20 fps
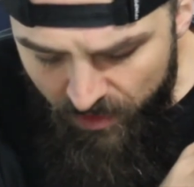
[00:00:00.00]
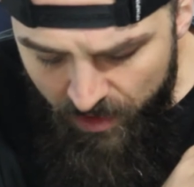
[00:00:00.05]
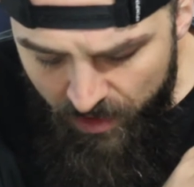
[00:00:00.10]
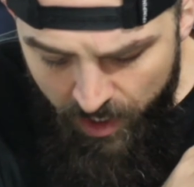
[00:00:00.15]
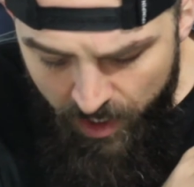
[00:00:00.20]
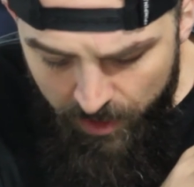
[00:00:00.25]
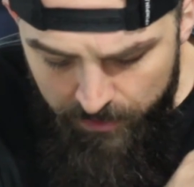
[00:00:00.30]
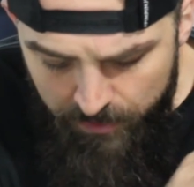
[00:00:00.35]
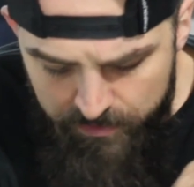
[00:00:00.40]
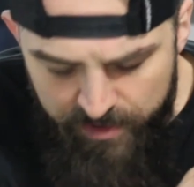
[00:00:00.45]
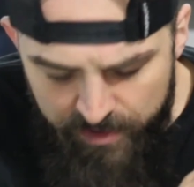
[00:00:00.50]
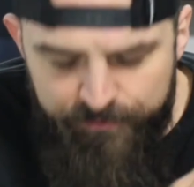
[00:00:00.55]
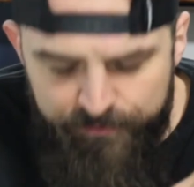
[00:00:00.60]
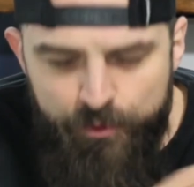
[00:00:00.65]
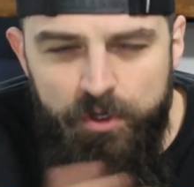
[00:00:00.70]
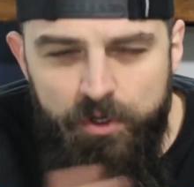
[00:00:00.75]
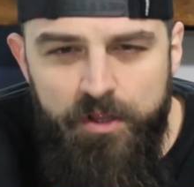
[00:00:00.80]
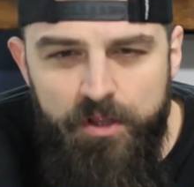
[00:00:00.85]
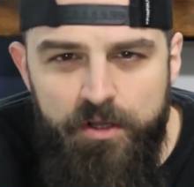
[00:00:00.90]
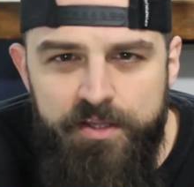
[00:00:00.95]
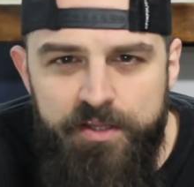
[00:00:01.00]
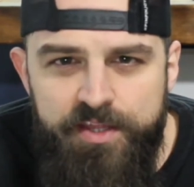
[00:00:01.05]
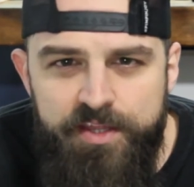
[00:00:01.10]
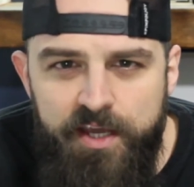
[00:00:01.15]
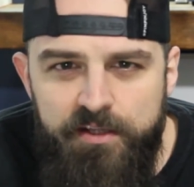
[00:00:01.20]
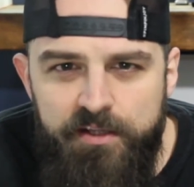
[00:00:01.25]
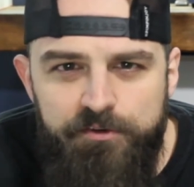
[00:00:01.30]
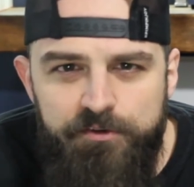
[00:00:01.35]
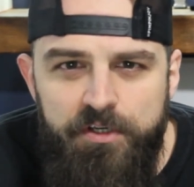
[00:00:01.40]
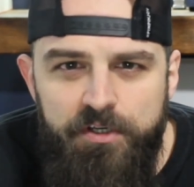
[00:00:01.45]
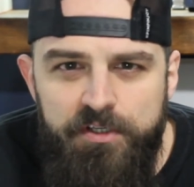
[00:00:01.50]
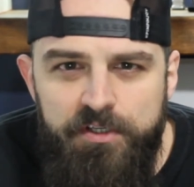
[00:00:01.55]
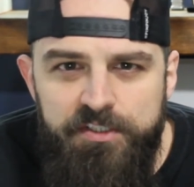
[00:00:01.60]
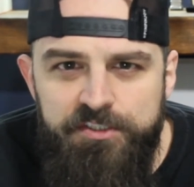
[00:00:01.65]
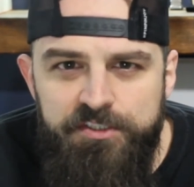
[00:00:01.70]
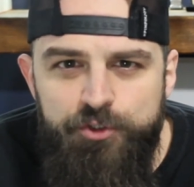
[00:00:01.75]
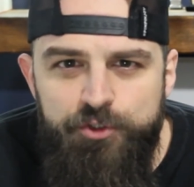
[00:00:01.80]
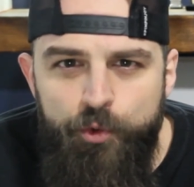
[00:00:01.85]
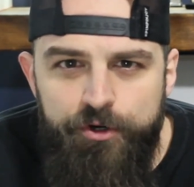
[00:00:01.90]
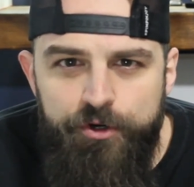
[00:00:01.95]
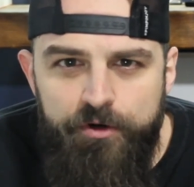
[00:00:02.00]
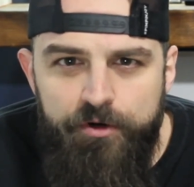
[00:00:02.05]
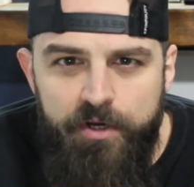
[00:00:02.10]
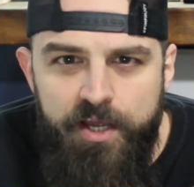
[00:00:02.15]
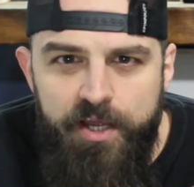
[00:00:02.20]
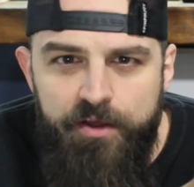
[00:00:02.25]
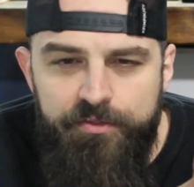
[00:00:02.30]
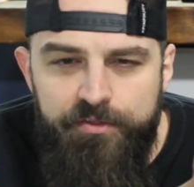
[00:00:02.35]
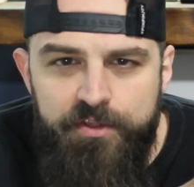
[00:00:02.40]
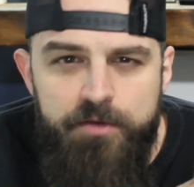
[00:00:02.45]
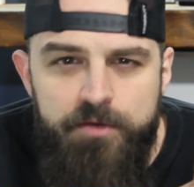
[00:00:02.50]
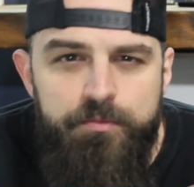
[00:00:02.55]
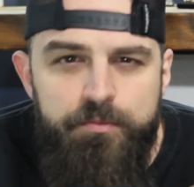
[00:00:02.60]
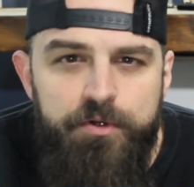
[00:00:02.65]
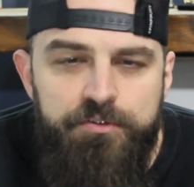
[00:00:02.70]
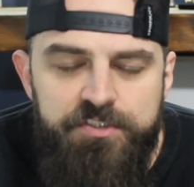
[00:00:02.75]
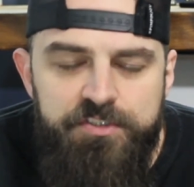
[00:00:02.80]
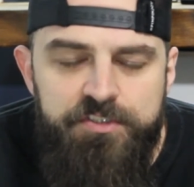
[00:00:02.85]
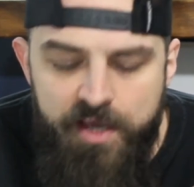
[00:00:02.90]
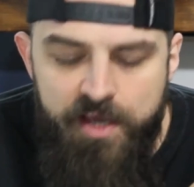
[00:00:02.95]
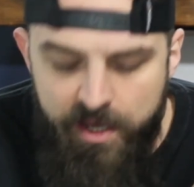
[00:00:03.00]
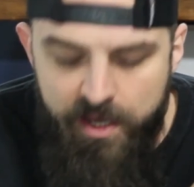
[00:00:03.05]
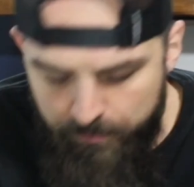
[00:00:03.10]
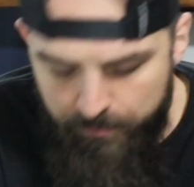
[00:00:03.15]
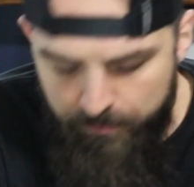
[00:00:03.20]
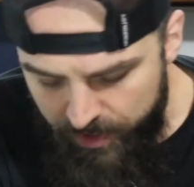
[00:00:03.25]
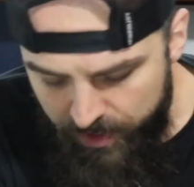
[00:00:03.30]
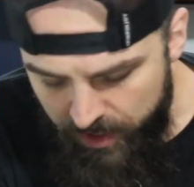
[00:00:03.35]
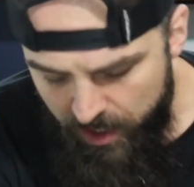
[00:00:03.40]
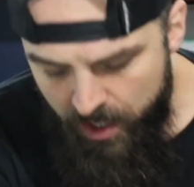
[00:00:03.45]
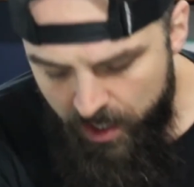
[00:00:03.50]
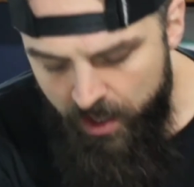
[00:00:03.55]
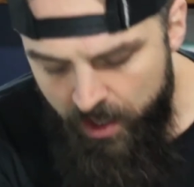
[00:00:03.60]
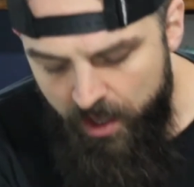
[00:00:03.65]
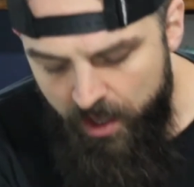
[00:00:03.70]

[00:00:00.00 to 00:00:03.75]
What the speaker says: And if you want to look at that, it was on his Twitter account that he posted that. But,